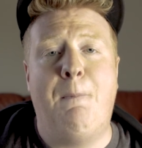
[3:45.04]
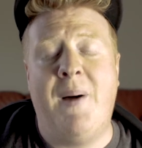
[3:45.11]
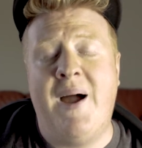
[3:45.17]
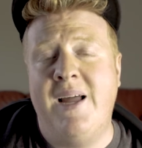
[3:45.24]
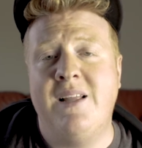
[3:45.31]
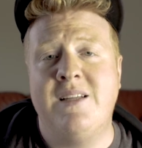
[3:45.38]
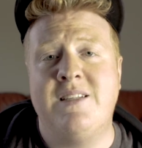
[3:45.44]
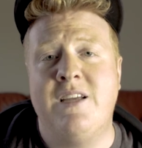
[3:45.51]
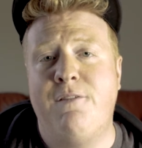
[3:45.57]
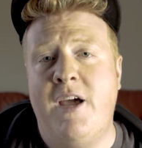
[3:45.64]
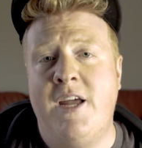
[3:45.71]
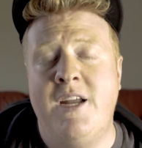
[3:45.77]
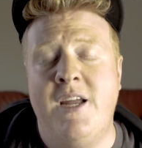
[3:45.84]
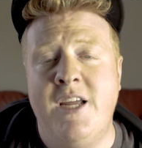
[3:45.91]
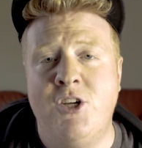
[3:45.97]
pilots have
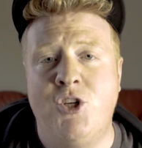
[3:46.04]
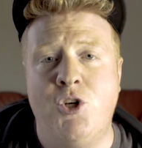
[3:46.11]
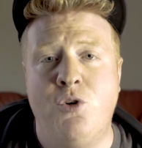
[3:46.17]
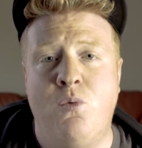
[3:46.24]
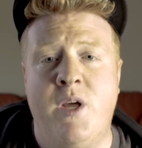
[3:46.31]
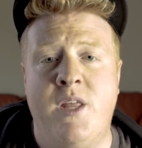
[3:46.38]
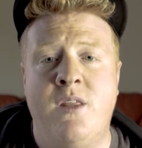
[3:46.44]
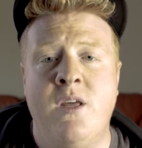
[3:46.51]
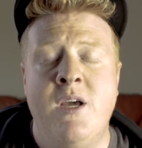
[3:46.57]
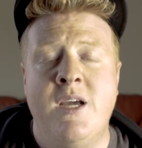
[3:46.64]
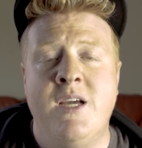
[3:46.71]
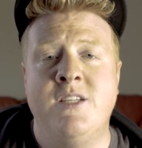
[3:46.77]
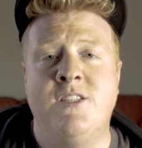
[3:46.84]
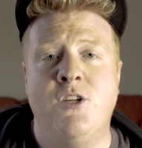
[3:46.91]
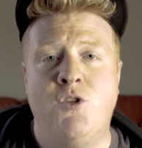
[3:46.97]
had an issue with
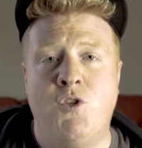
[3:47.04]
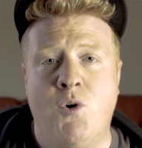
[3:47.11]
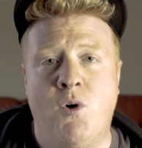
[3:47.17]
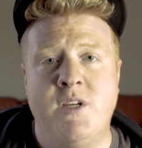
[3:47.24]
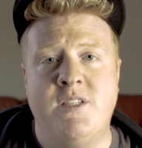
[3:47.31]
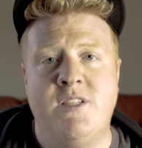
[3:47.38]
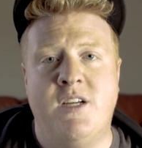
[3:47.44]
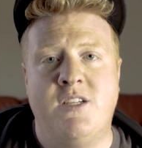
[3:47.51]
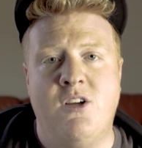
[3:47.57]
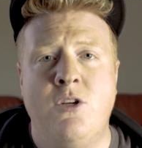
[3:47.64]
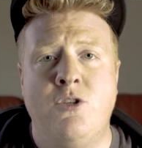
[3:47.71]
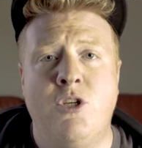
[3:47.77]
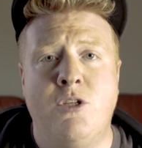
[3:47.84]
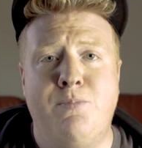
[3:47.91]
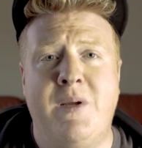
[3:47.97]
is the joysticks,
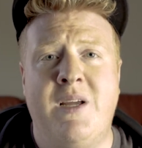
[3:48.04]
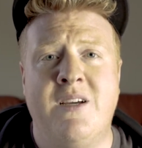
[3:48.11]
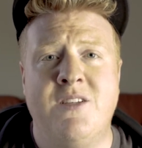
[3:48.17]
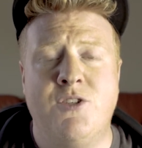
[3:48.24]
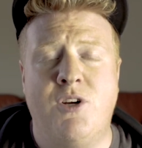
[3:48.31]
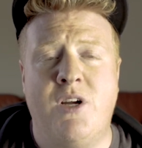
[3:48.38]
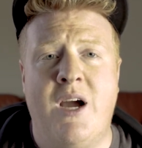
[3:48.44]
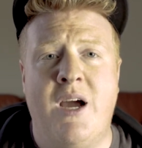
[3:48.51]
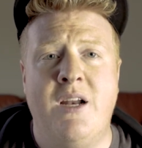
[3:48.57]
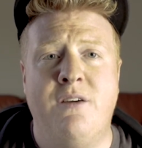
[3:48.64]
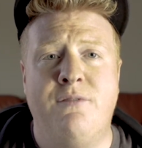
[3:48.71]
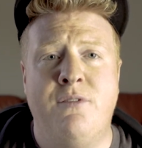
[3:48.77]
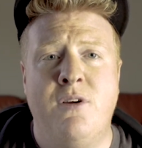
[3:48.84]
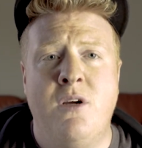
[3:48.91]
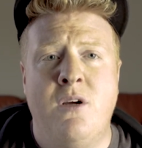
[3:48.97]
just because they're kind
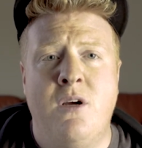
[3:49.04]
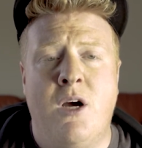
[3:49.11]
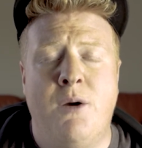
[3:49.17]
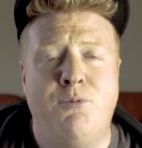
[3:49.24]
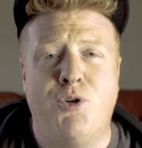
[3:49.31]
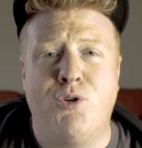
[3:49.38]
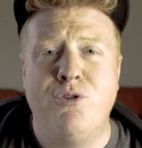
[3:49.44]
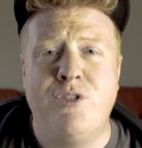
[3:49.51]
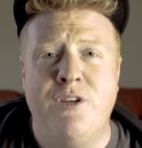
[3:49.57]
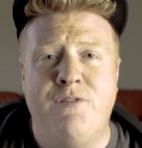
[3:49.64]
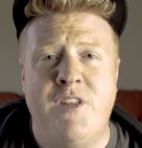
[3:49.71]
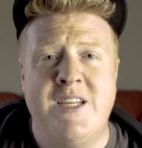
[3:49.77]
of obtrusive.